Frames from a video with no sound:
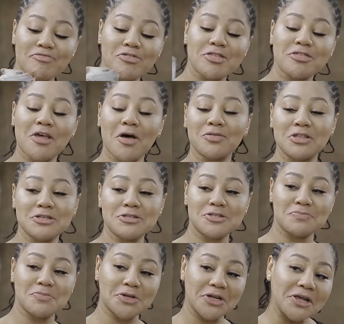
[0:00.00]
brought out
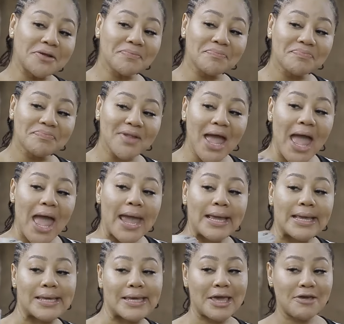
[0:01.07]
this money,
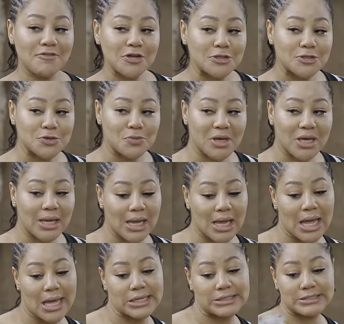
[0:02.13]
gave it to me,
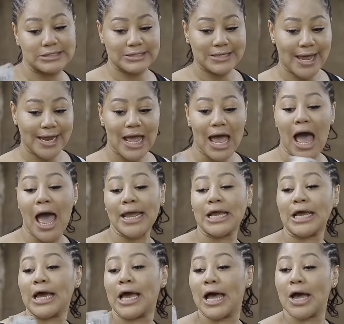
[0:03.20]
and said I
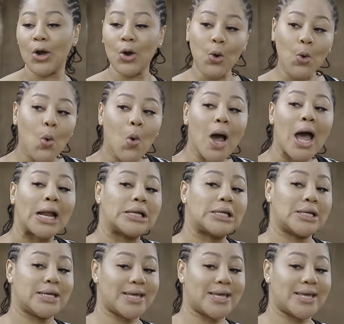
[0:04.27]
can go and